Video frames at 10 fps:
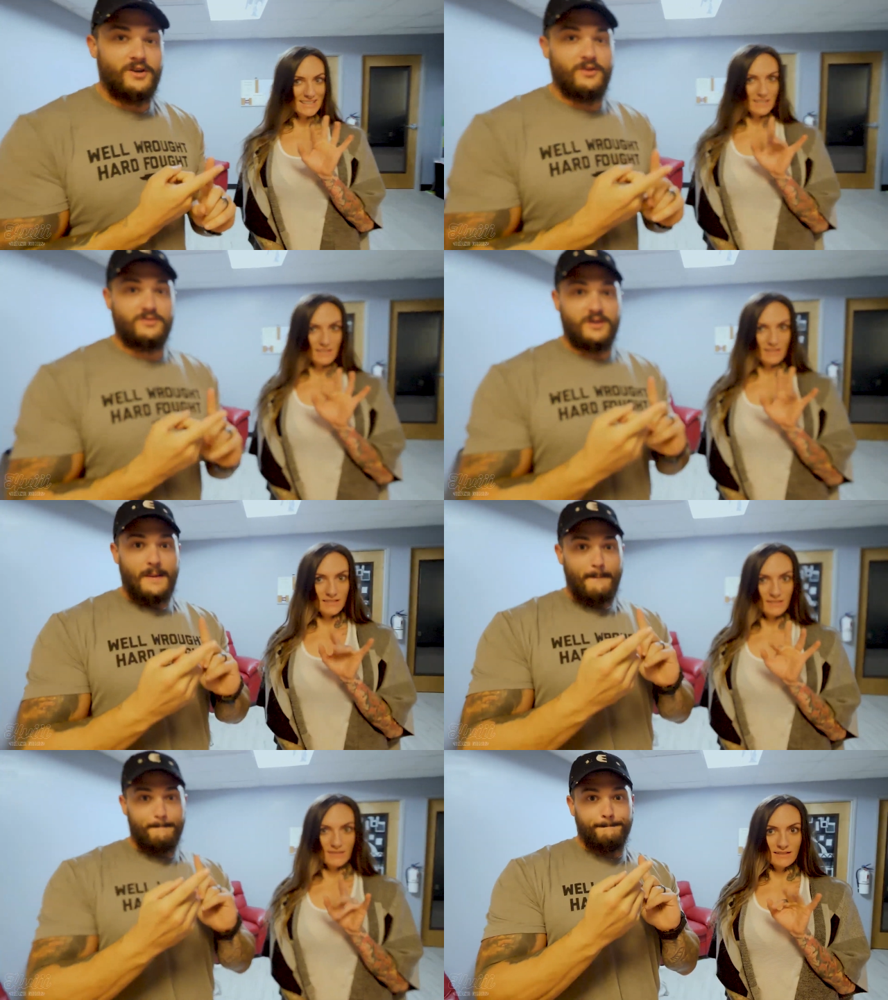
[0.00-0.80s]
Speaker 1: coach,
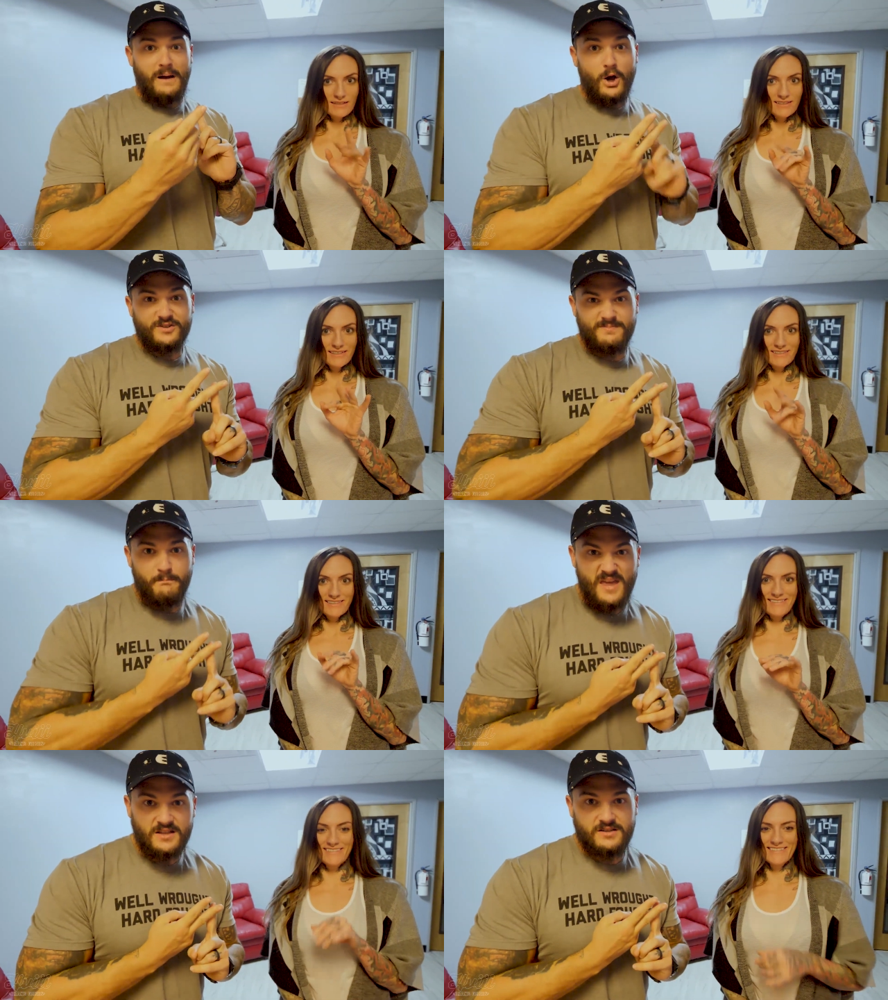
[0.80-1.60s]
boss
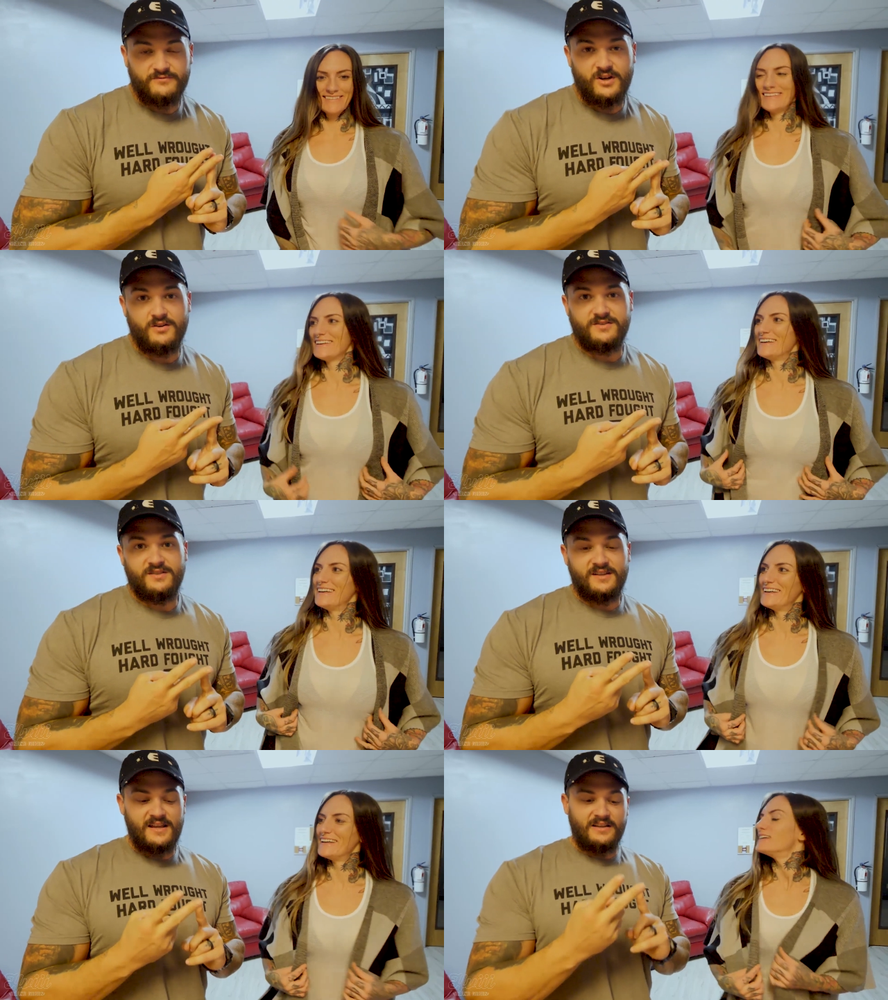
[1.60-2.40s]
bitch of donuts
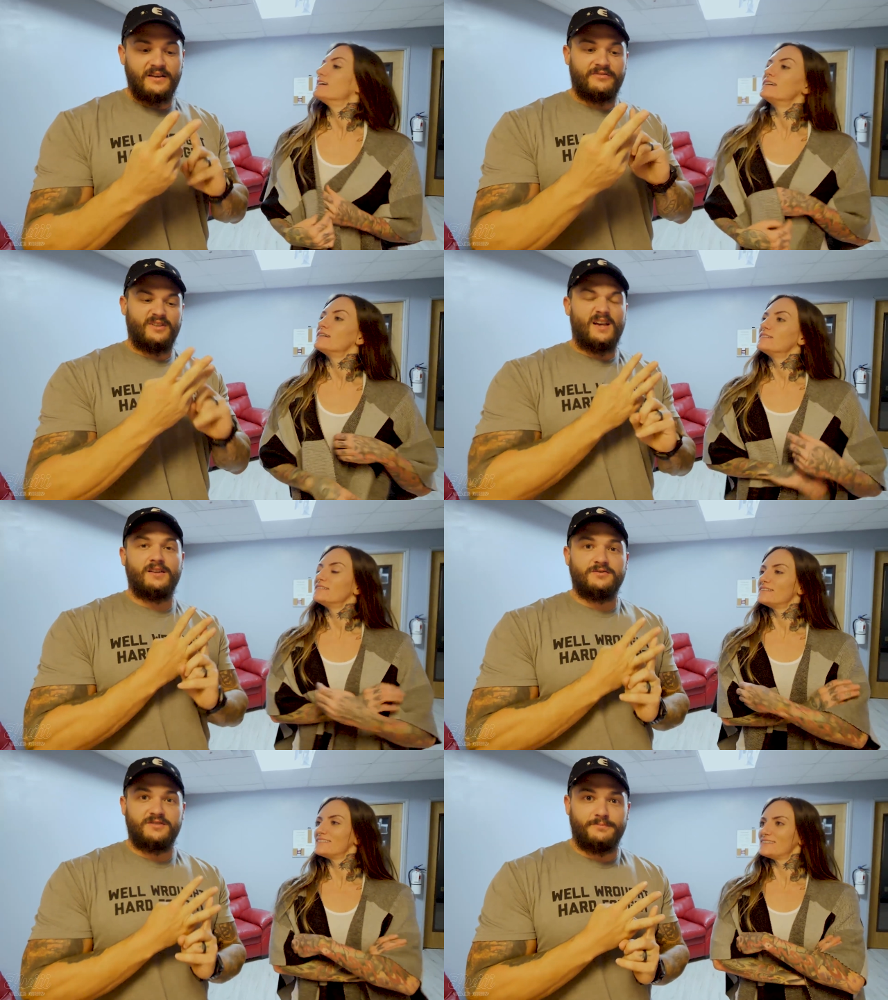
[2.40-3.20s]
and deadlifts,
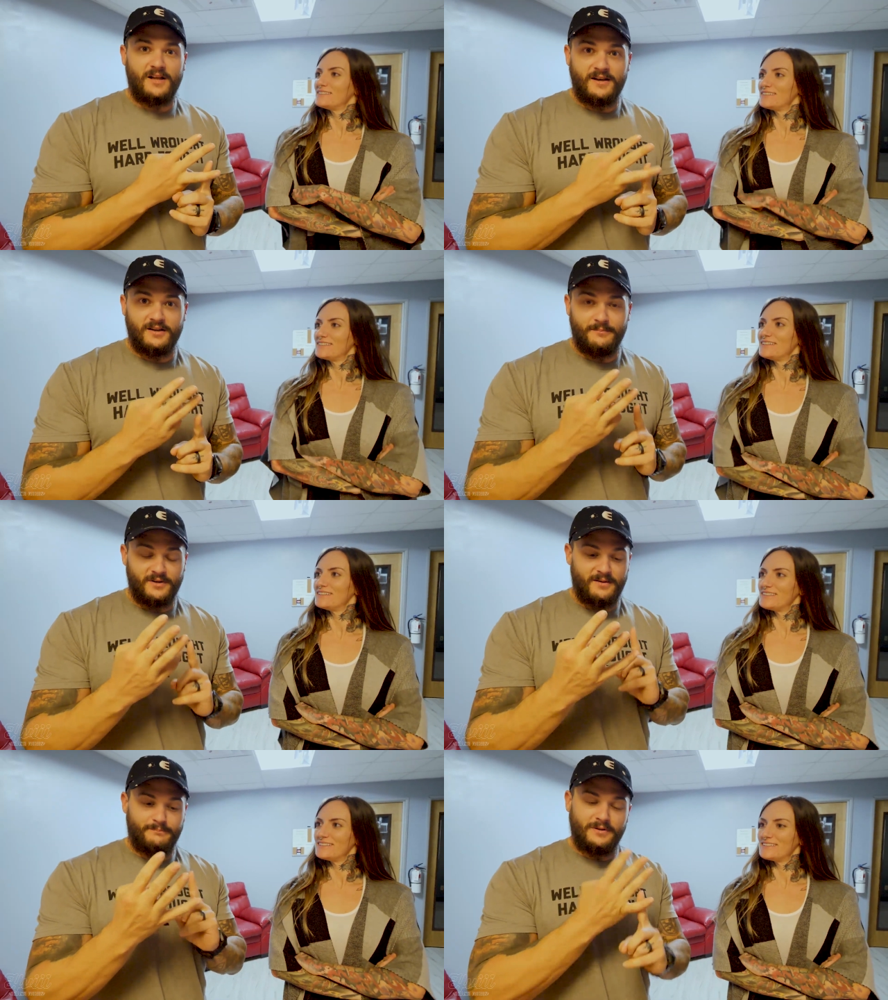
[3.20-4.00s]
LO Supply
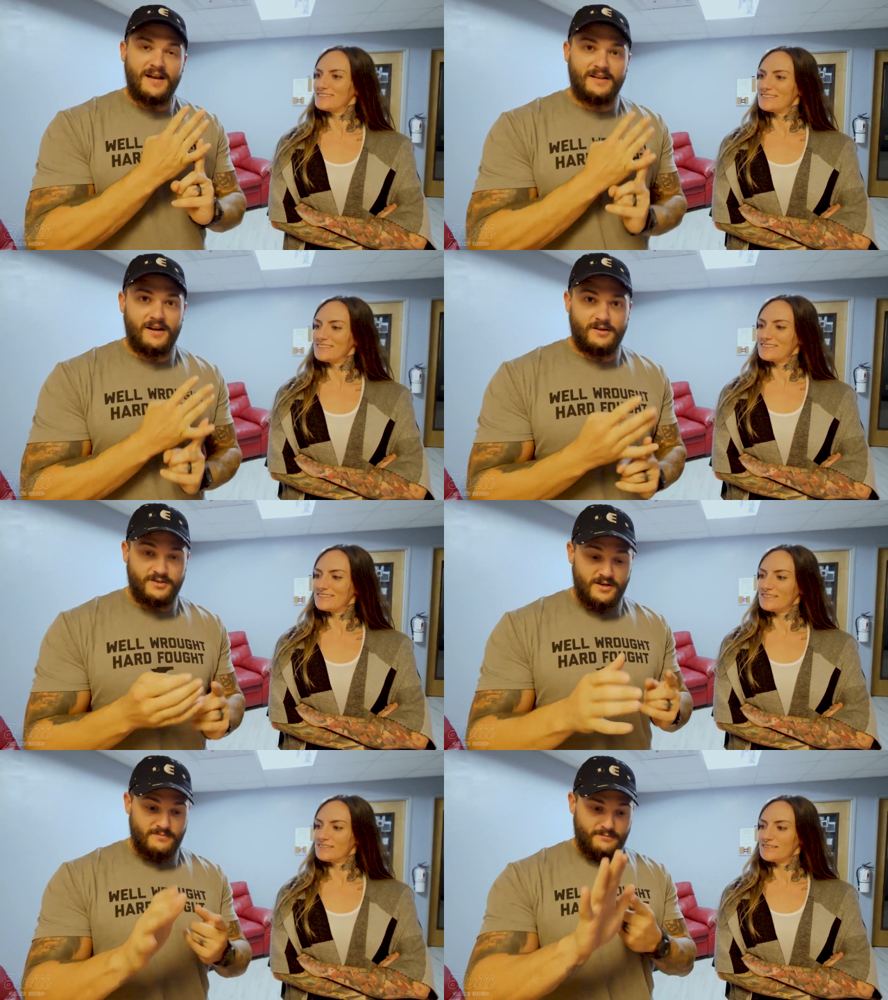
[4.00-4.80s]
Company, Black Iron
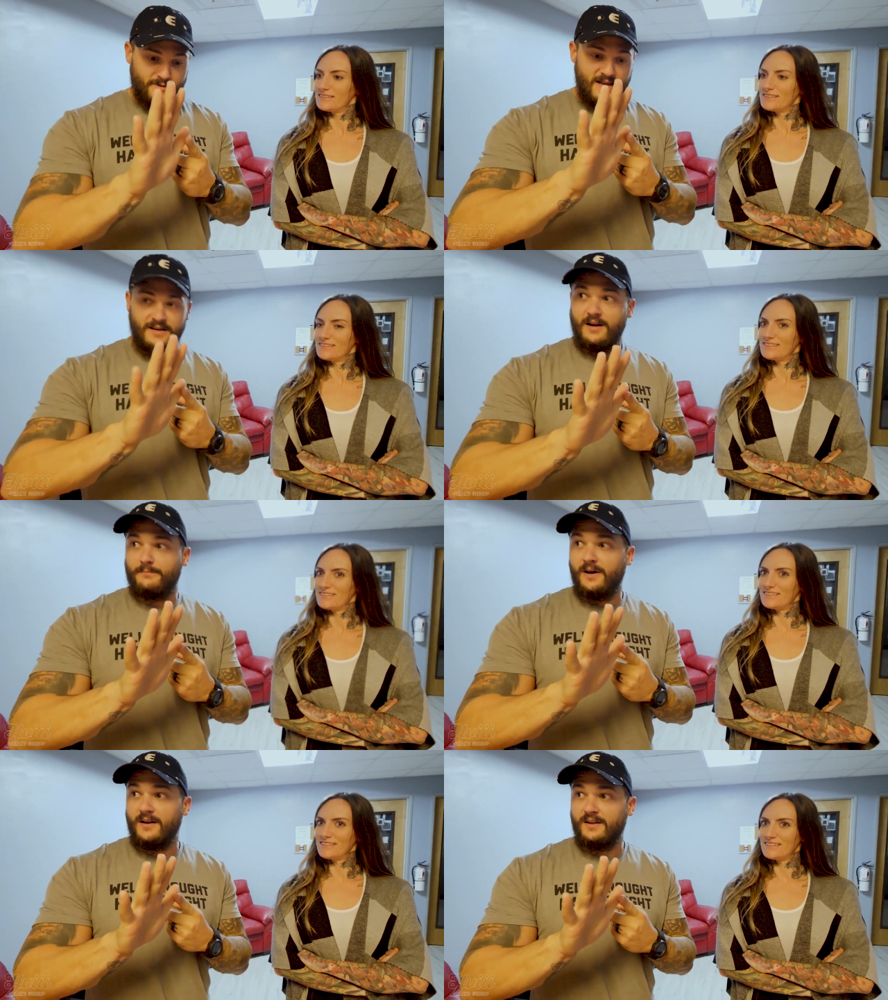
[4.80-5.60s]
Gym, the Black
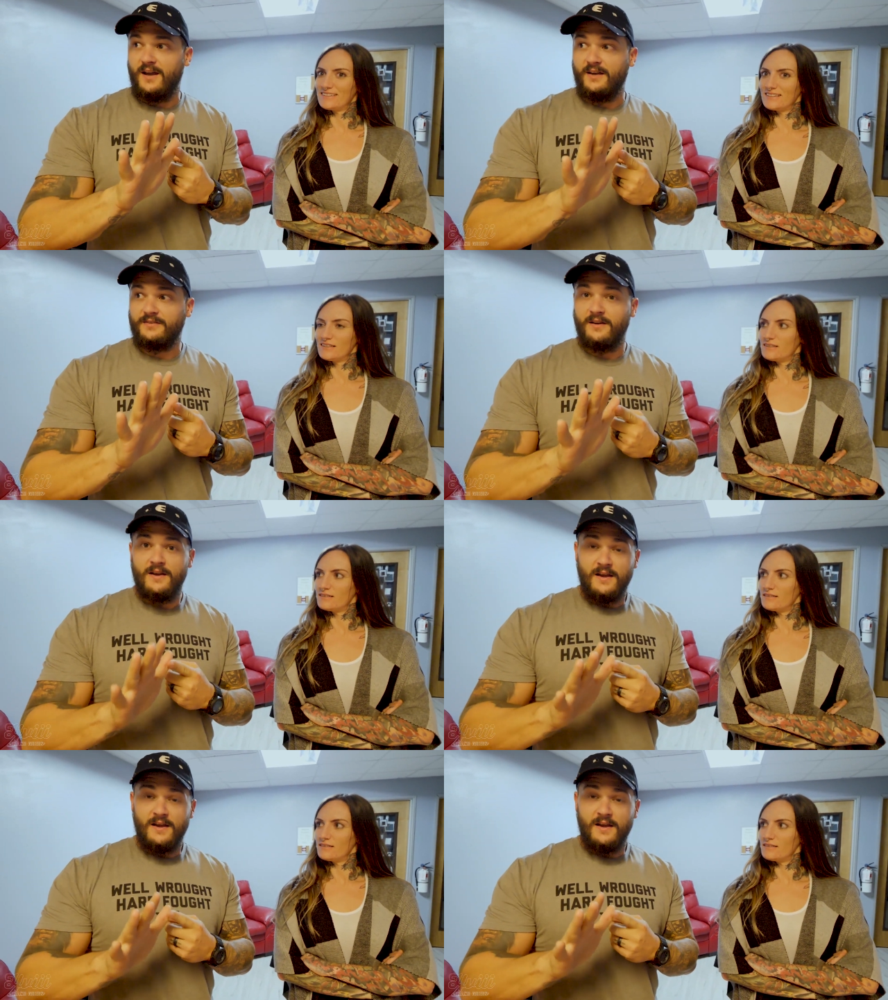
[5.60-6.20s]
Iron Podcast.